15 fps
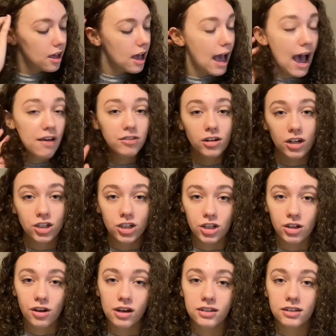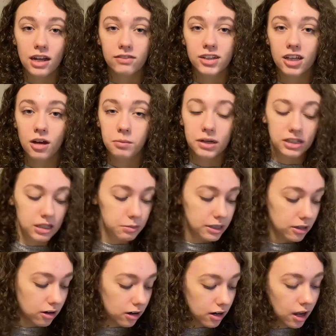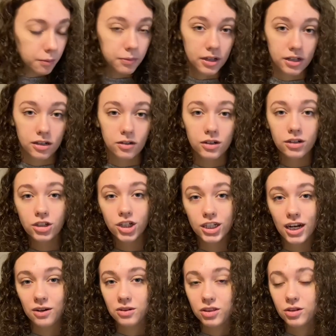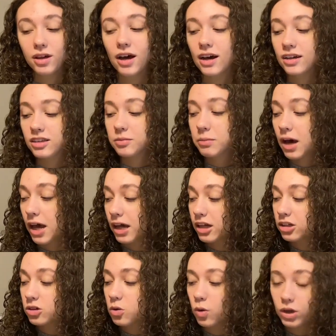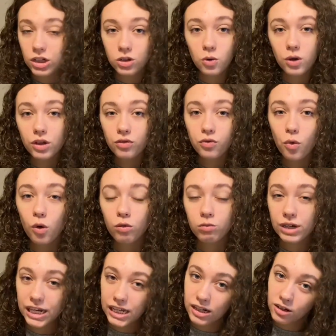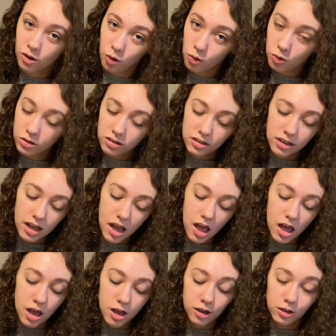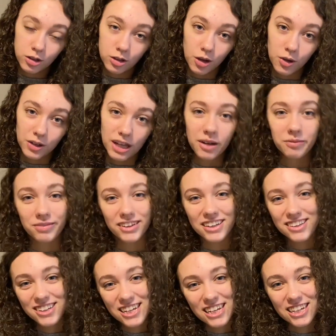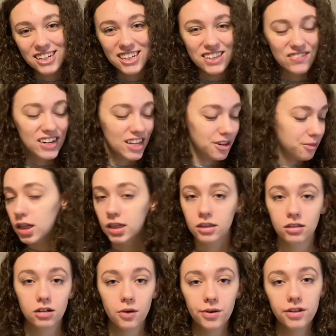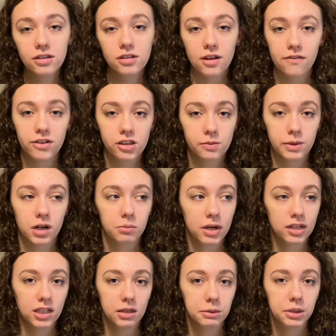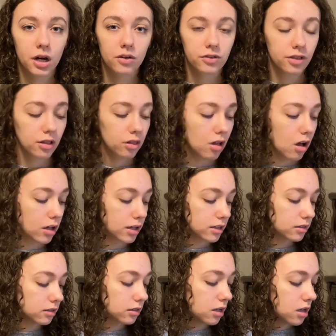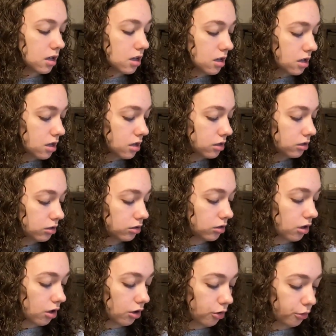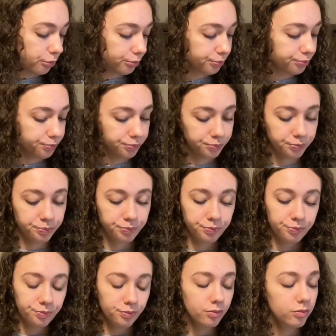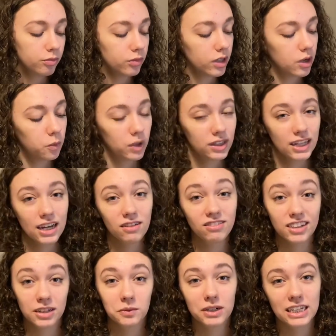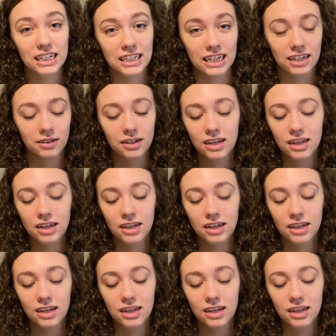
after I show you guys everything on my TBR, I'm then going to share with you guys my 2024 reading goals. So yeah, let's get into the video. Let's start with the stuff that's been on my TBR for the longest. So one thing I really want to get done,